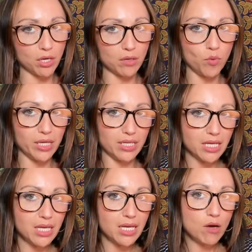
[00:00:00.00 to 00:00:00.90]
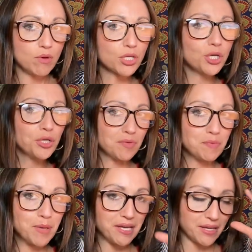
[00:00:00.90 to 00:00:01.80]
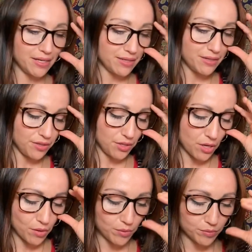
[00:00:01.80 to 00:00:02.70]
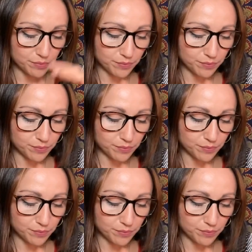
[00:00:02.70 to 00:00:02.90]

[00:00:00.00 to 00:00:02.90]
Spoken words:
on what could have been, you know?